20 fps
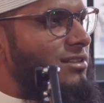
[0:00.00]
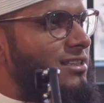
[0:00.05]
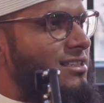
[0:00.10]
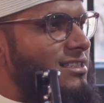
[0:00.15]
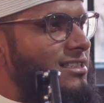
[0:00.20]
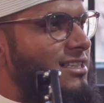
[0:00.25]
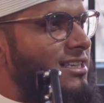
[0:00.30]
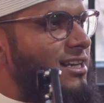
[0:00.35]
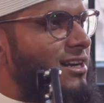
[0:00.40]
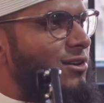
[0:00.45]

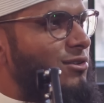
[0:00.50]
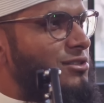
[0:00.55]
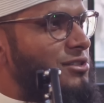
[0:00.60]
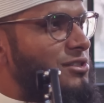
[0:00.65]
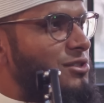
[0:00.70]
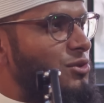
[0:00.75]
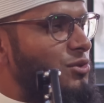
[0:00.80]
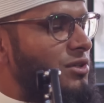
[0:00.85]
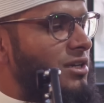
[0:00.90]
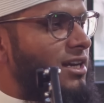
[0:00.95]
this gear, I
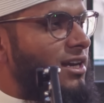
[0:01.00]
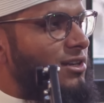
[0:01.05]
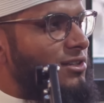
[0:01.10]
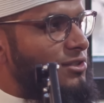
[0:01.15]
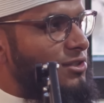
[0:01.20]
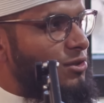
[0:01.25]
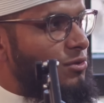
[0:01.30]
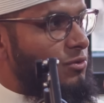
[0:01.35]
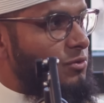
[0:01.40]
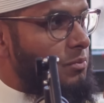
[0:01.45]
was just looking at
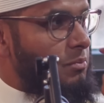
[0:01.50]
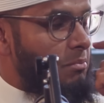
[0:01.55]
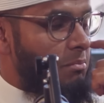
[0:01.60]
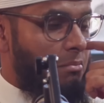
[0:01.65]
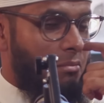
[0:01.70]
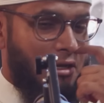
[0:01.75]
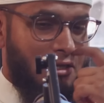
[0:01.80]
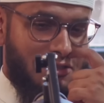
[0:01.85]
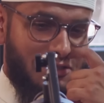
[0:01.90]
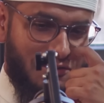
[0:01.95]
it. It's
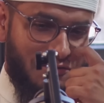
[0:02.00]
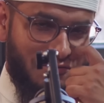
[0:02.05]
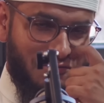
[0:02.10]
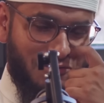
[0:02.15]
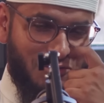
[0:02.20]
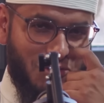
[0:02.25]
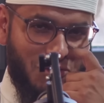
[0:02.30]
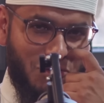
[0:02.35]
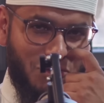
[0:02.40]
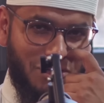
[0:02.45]

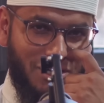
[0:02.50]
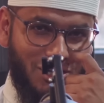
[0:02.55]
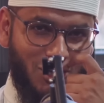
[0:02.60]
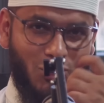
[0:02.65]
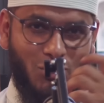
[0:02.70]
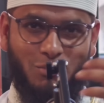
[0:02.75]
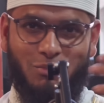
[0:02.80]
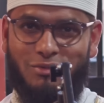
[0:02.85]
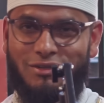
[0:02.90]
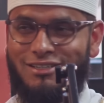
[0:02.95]
massive. So I
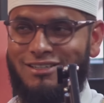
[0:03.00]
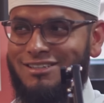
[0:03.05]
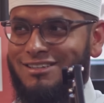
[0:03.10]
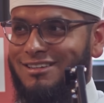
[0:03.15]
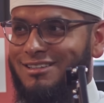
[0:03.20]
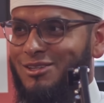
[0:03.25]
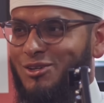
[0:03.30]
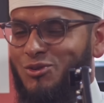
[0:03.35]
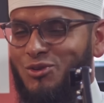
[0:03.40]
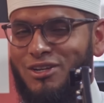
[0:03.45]
hope
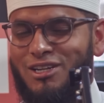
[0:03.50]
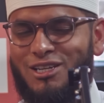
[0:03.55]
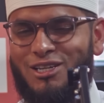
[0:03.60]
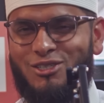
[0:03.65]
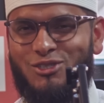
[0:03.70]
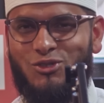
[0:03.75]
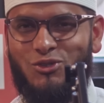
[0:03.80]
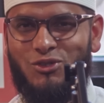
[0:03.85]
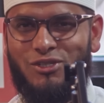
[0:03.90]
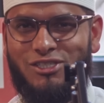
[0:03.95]
the
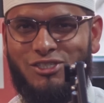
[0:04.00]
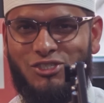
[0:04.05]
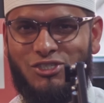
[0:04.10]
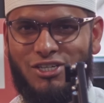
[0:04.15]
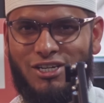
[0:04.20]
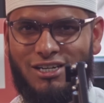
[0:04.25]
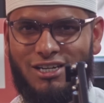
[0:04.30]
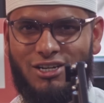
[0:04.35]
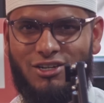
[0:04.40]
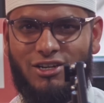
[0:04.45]
quality is good,
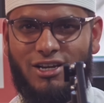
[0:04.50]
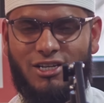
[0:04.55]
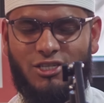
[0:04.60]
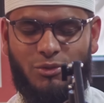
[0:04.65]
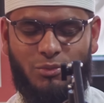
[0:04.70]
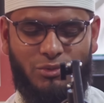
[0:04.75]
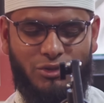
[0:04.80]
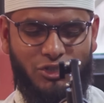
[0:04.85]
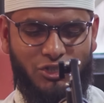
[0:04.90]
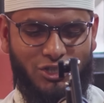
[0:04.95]
inshallah. And you
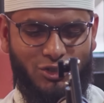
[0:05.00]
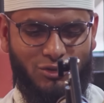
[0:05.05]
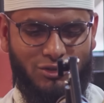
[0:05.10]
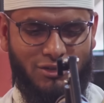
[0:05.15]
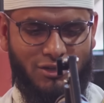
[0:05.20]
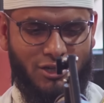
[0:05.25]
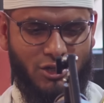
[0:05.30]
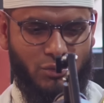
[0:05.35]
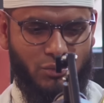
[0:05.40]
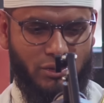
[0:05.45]
guys appreciate
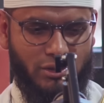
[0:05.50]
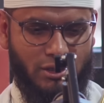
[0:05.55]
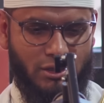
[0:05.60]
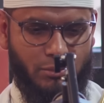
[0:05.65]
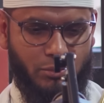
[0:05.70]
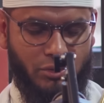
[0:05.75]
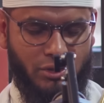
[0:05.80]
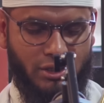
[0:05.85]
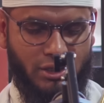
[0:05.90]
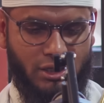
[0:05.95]
all the hard
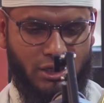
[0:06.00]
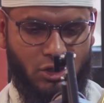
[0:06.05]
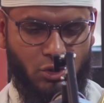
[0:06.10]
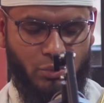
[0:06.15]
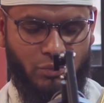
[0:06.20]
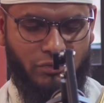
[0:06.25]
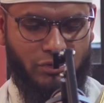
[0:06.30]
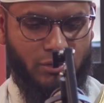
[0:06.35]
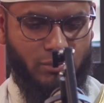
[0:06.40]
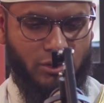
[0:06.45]
work they're putting in.
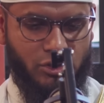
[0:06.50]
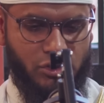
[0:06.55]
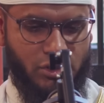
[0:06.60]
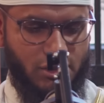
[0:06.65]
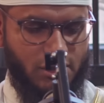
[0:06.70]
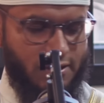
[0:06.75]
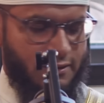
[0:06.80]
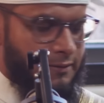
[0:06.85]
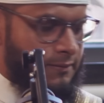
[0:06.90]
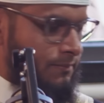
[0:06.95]
Ilmfeed,
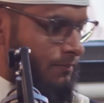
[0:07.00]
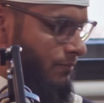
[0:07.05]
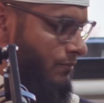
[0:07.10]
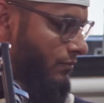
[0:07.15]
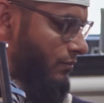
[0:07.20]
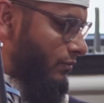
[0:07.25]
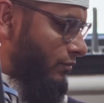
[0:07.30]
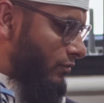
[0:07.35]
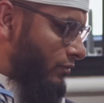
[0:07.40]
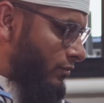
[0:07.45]
mashallah,
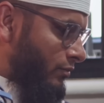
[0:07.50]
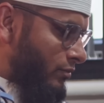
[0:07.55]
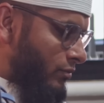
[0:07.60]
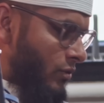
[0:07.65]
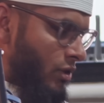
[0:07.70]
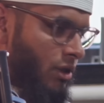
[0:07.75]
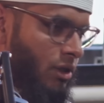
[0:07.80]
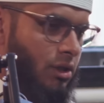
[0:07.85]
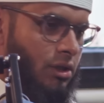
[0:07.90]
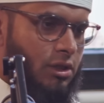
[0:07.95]

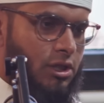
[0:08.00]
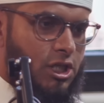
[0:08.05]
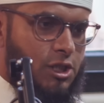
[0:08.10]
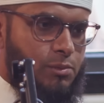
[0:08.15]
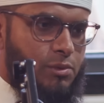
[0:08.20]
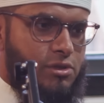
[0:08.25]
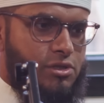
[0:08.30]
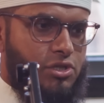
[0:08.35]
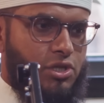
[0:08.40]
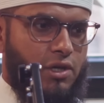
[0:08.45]

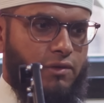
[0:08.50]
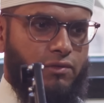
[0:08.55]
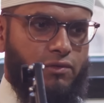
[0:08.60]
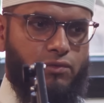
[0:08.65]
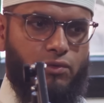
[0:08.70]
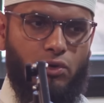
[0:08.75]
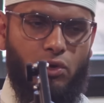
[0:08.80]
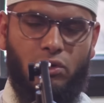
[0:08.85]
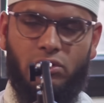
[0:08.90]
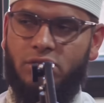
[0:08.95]
he's been
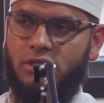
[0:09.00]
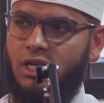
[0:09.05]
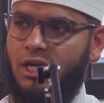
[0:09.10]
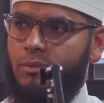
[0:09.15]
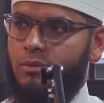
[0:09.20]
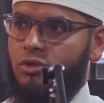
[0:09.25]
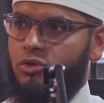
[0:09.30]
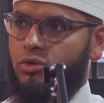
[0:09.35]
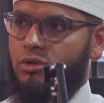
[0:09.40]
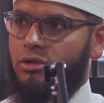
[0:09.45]
serving for a long
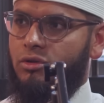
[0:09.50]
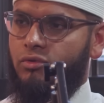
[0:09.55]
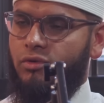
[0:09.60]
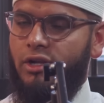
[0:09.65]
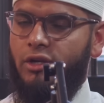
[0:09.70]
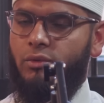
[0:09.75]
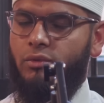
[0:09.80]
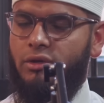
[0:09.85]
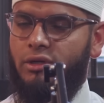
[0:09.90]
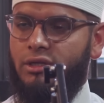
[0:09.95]
time and doing
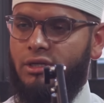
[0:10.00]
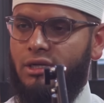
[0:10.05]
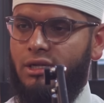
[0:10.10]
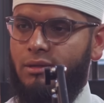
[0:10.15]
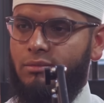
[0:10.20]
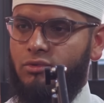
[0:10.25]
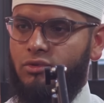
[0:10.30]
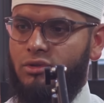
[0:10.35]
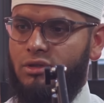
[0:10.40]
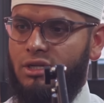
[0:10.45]
great work,
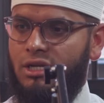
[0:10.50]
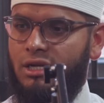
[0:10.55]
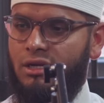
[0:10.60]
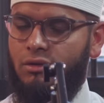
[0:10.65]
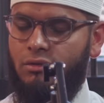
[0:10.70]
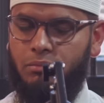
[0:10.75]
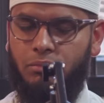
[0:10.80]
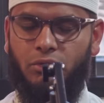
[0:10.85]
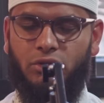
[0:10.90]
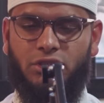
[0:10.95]

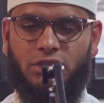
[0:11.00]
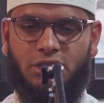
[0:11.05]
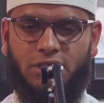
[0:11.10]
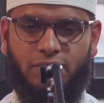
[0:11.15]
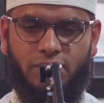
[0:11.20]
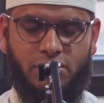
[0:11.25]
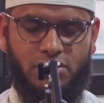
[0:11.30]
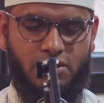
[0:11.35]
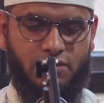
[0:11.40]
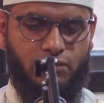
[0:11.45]
alhamdulillah.
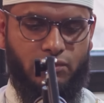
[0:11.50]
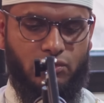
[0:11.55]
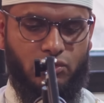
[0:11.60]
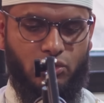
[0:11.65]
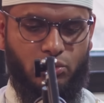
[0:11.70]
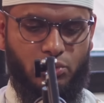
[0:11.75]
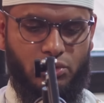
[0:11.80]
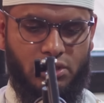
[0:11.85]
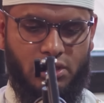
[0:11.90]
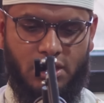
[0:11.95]
Positivity for
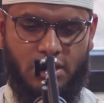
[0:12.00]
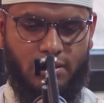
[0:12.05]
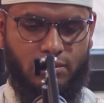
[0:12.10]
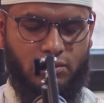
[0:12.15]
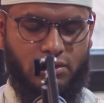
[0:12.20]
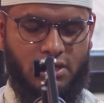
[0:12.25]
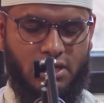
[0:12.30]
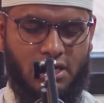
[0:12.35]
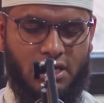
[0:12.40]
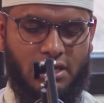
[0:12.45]
the community,
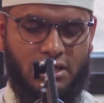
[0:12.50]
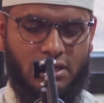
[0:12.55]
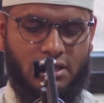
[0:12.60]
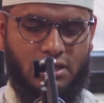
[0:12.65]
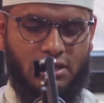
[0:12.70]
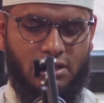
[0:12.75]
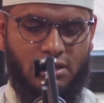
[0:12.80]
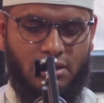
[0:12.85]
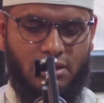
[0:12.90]
alhamdulillah.